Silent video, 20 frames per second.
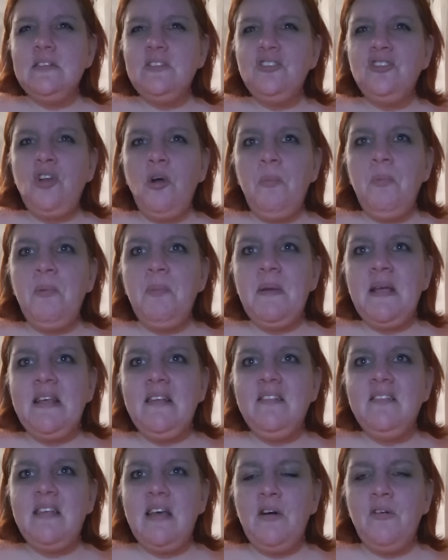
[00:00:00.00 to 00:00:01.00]
Stop
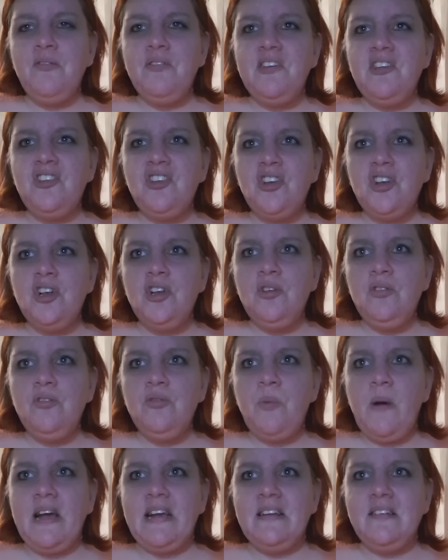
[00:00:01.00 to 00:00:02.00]
being selfish and
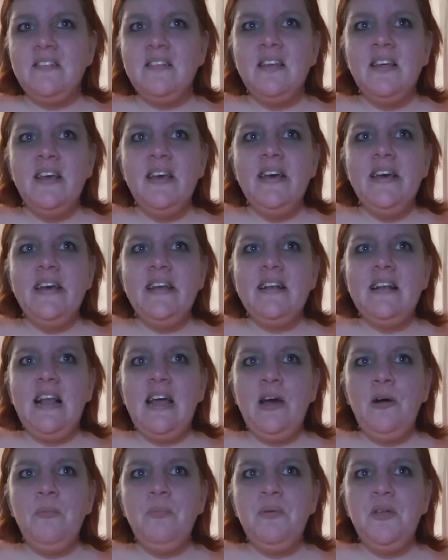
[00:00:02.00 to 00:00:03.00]
lose weight. It'll
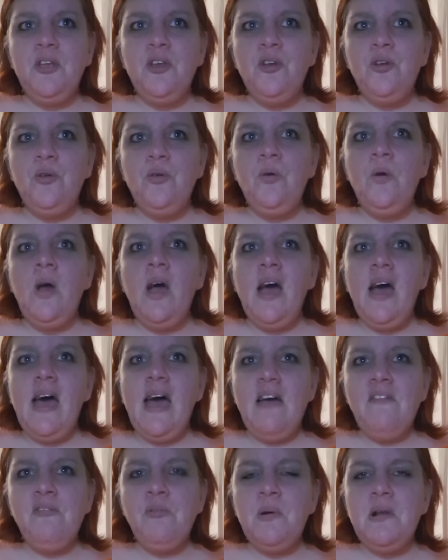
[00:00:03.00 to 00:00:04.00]
help you,
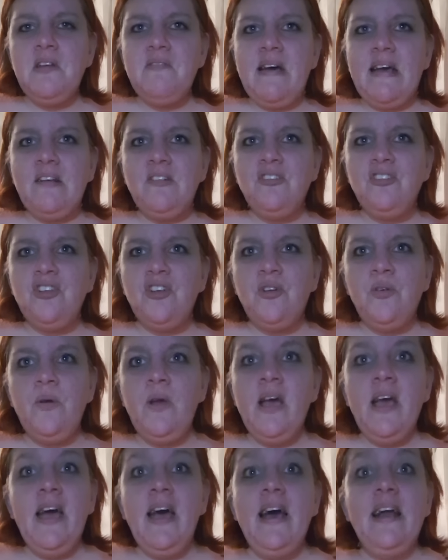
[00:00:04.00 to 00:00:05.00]
everyone around you,
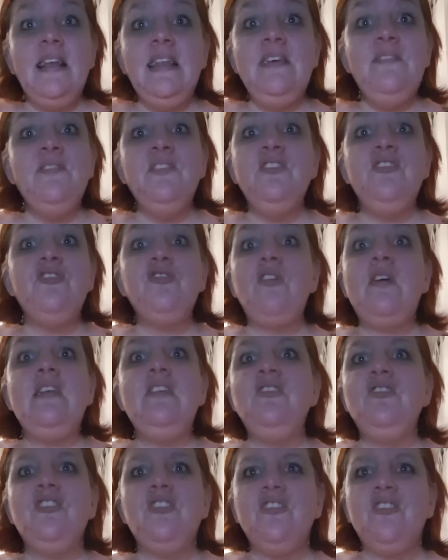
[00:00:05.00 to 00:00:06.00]
and even
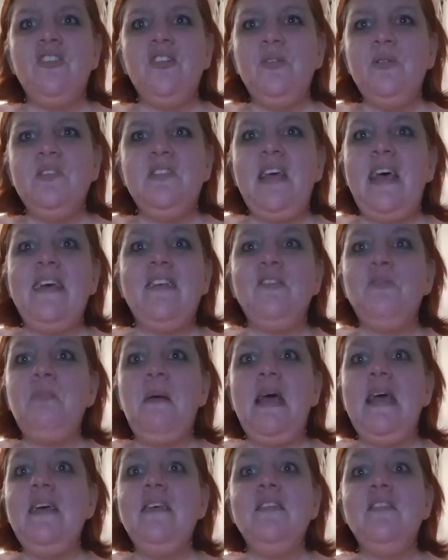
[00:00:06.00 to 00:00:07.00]
strangers who are
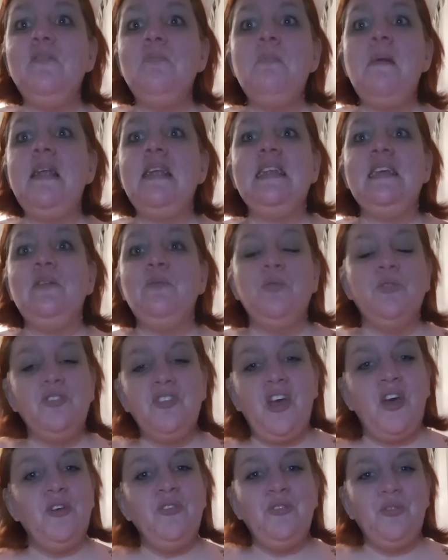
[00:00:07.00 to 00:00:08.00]
taxpayers' money
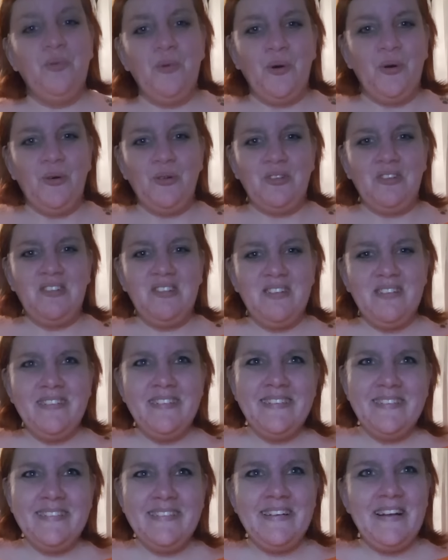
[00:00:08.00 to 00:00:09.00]
would go towards.
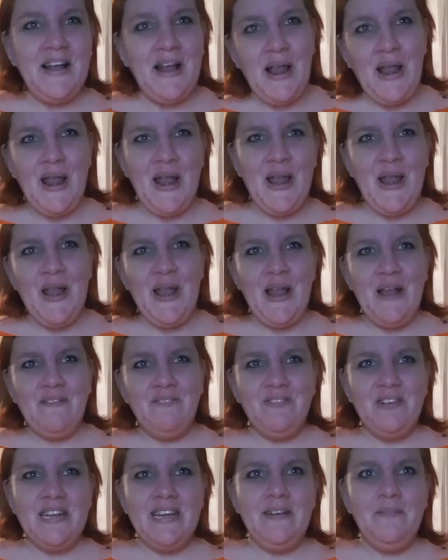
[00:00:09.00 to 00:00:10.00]

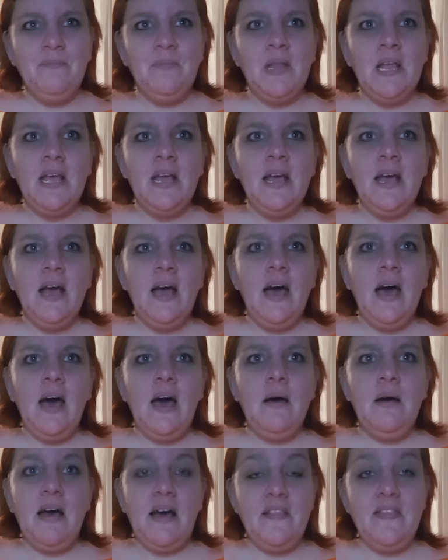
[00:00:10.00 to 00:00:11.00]
Lovely.
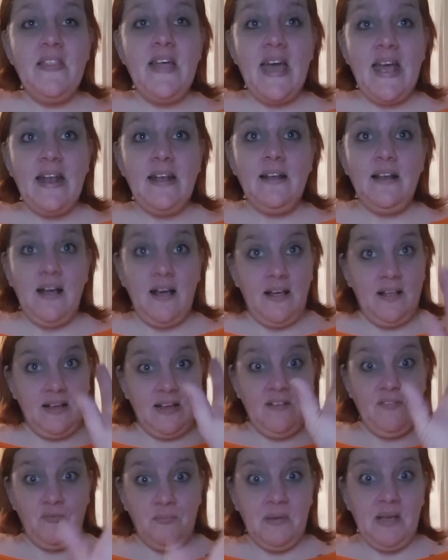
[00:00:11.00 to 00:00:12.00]
And then
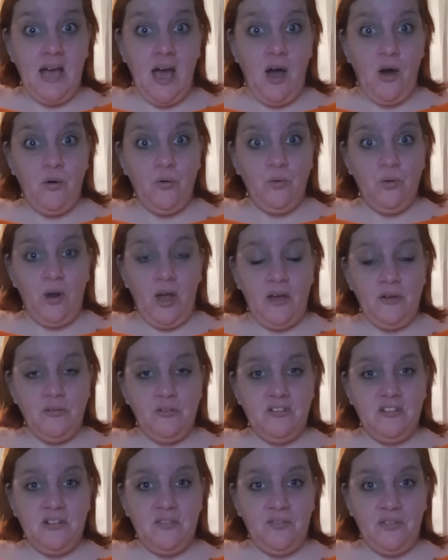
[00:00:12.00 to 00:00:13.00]
give me a whole
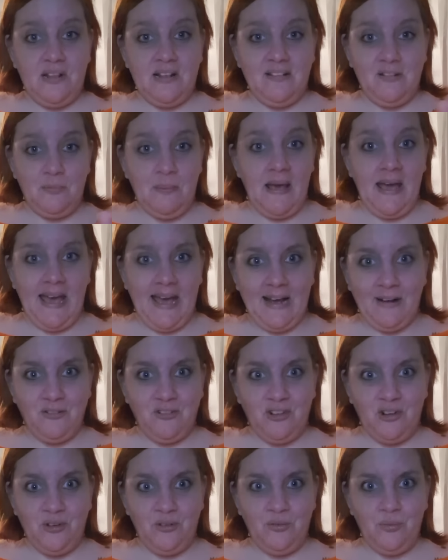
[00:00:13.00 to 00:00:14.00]
host of things about how
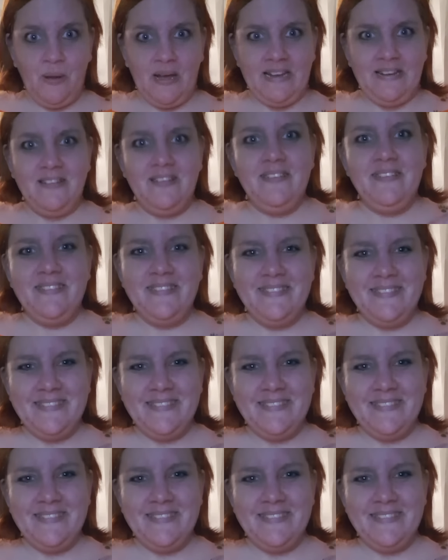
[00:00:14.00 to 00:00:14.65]
to lose weight.